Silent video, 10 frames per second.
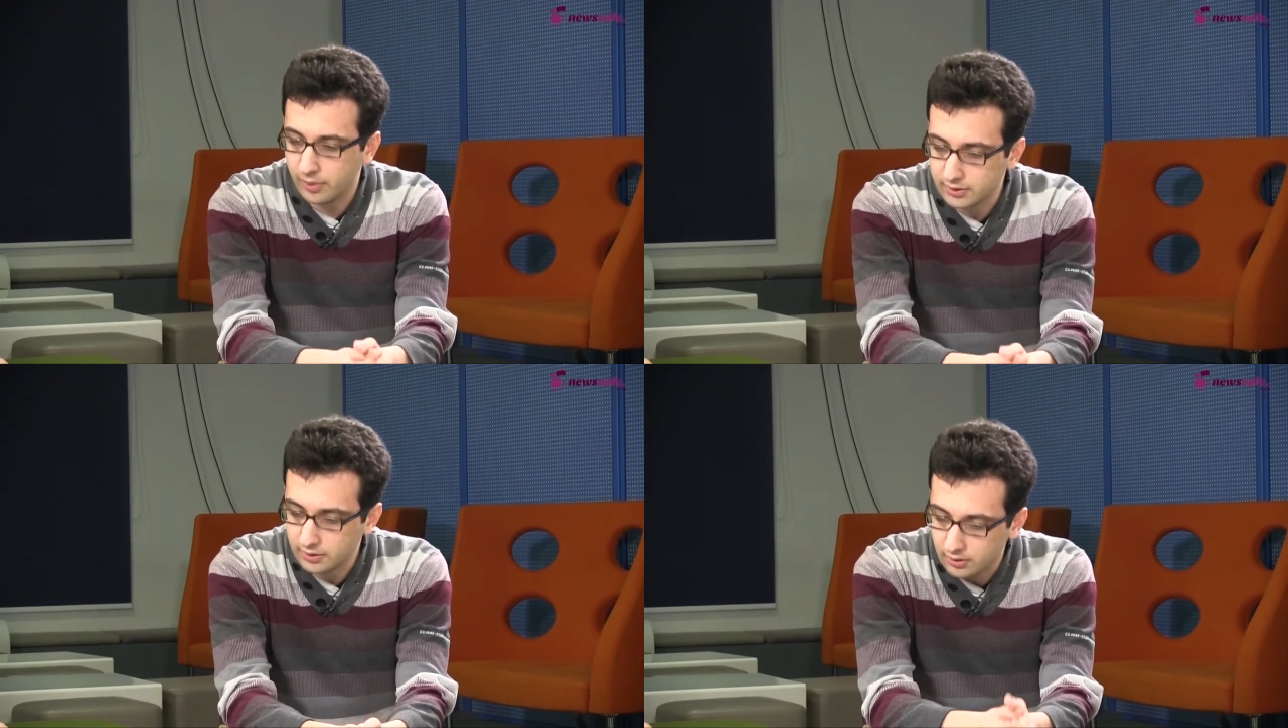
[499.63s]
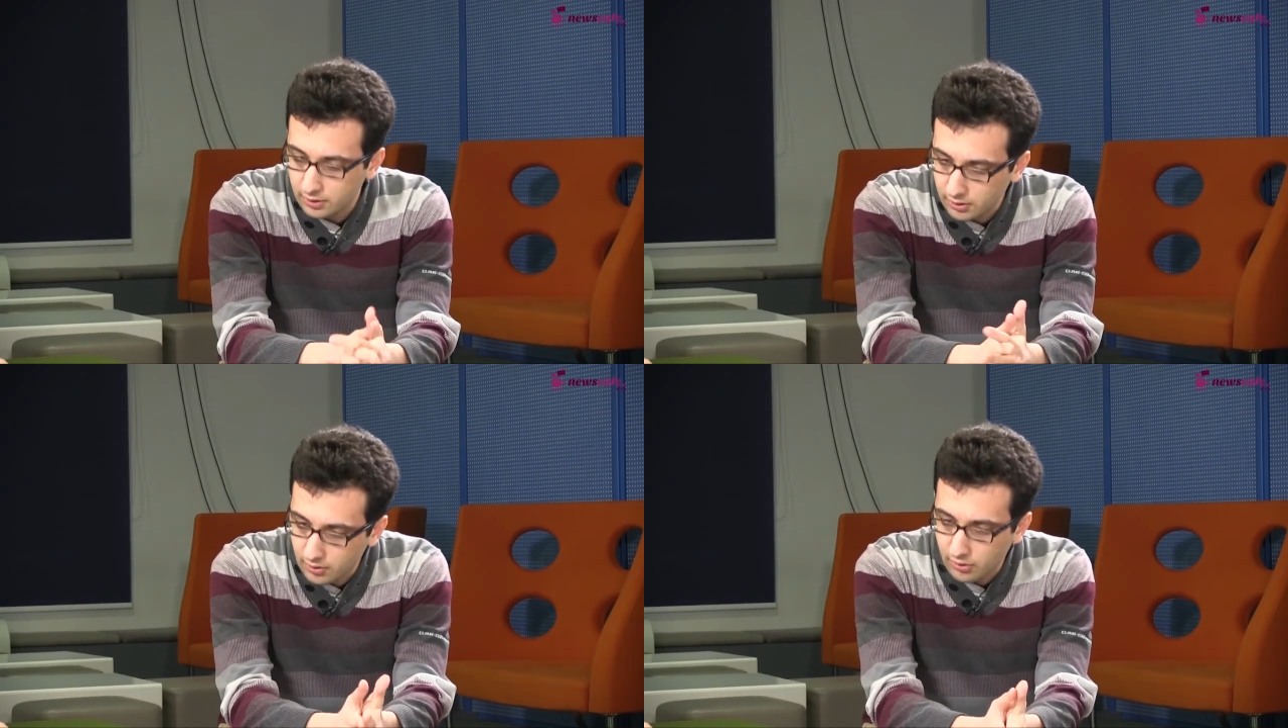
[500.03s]

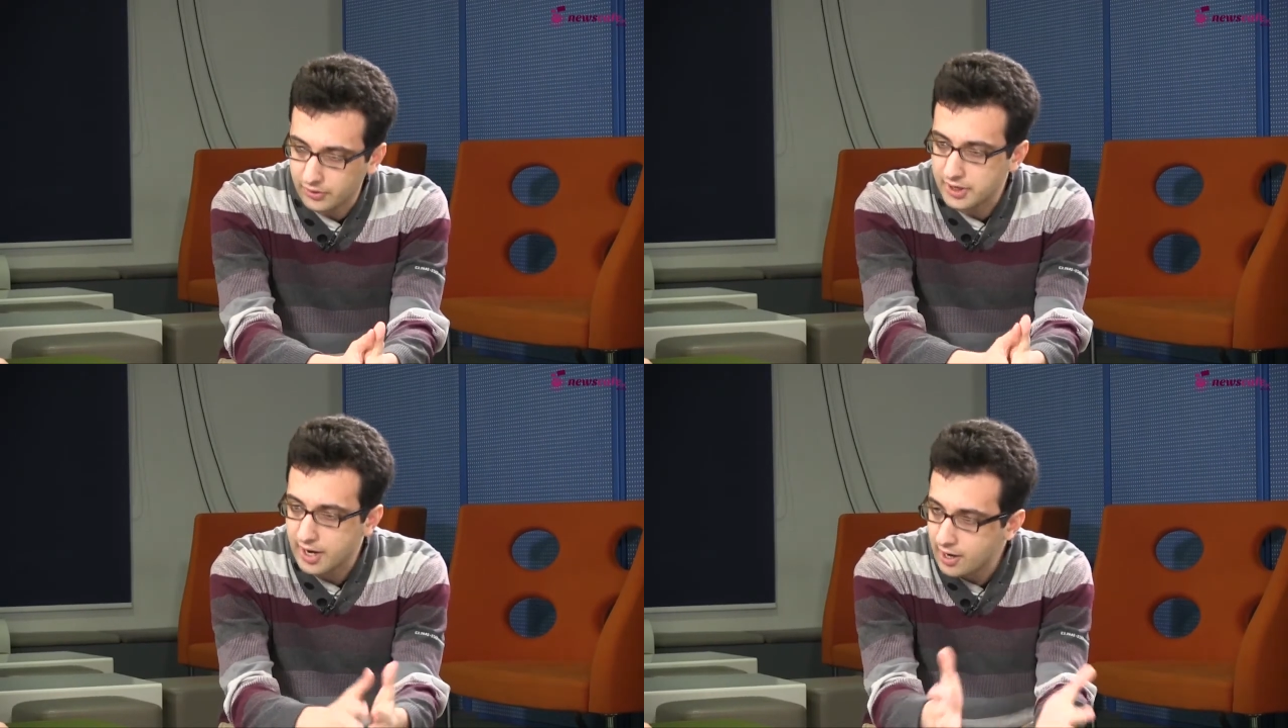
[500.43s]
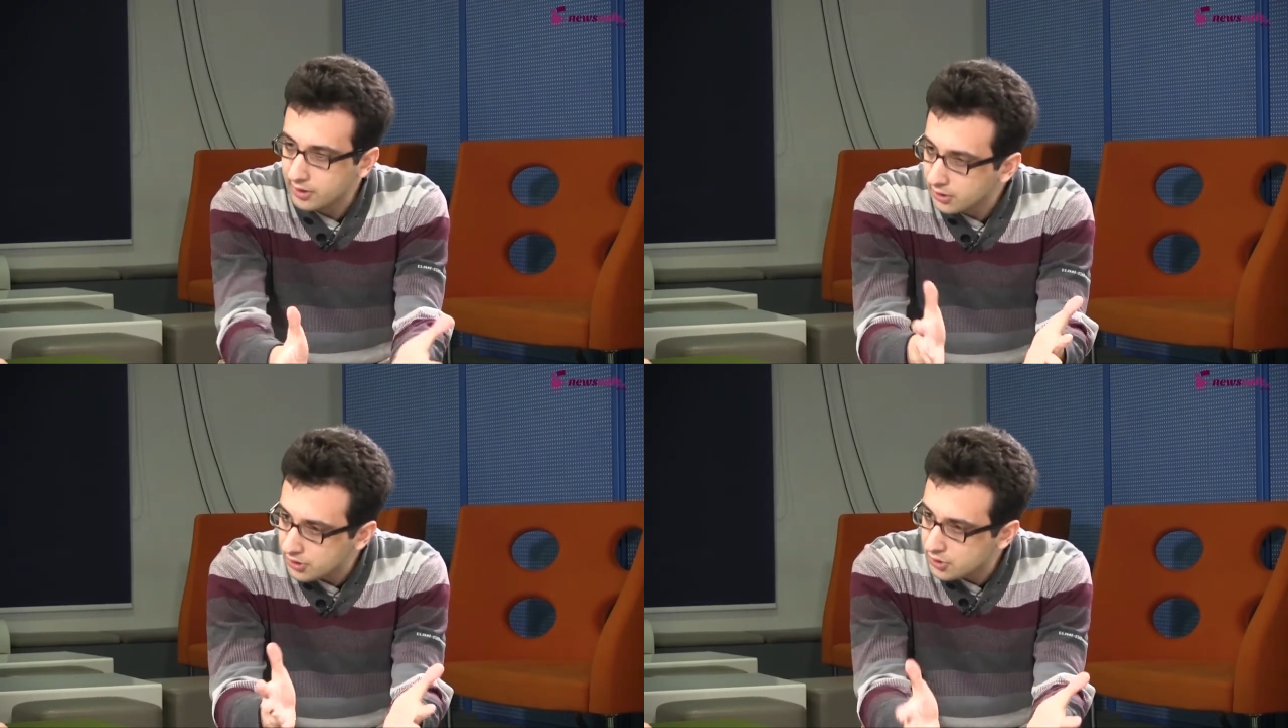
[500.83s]
But
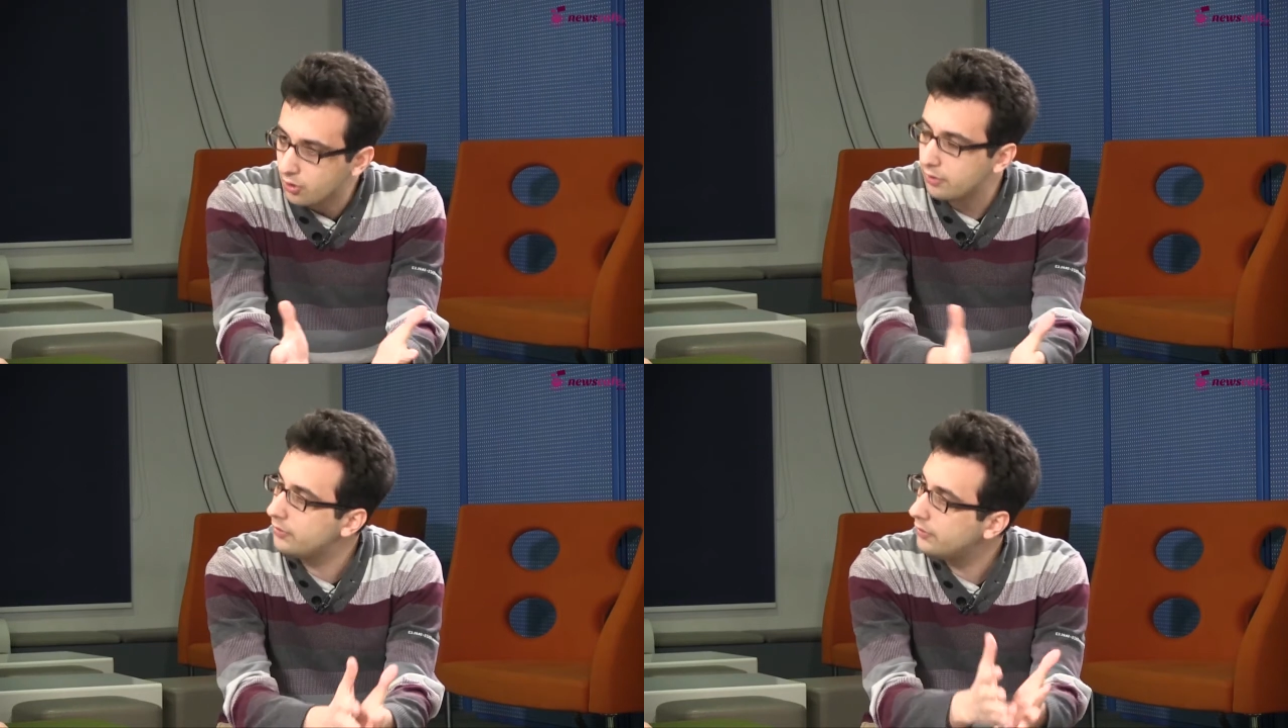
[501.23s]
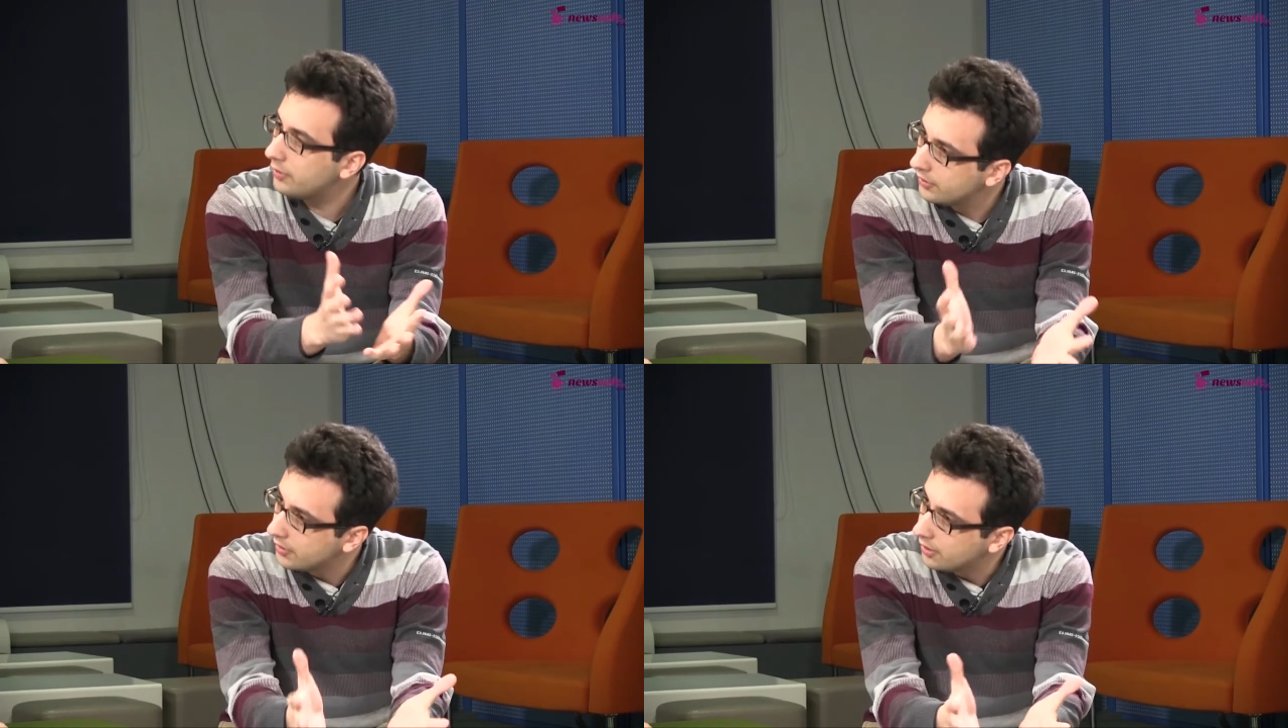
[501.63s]
regardless
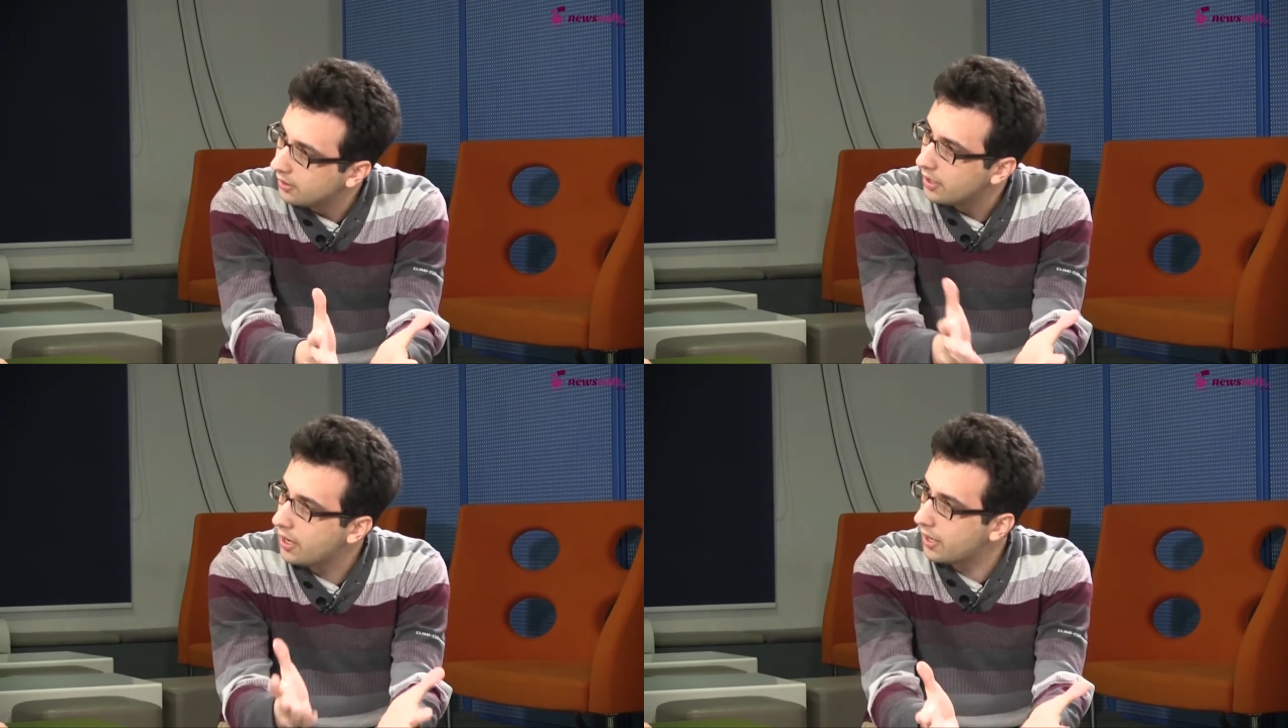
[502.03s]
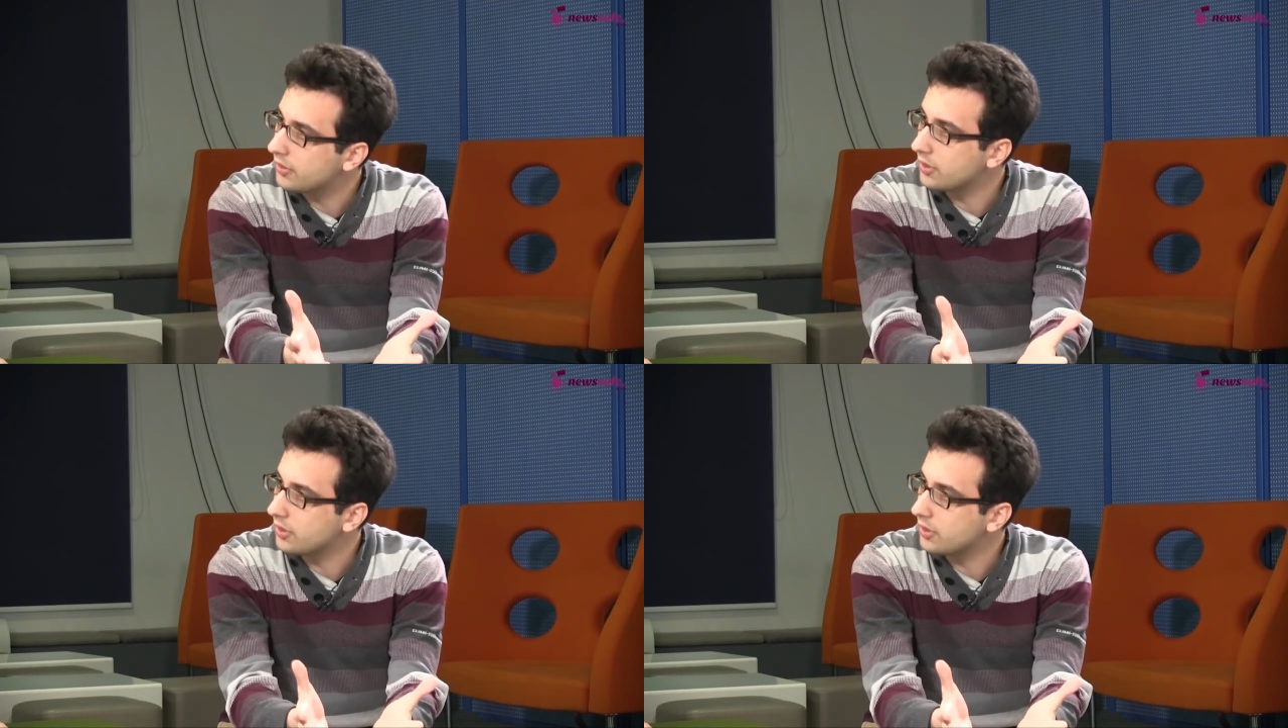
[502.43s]
of their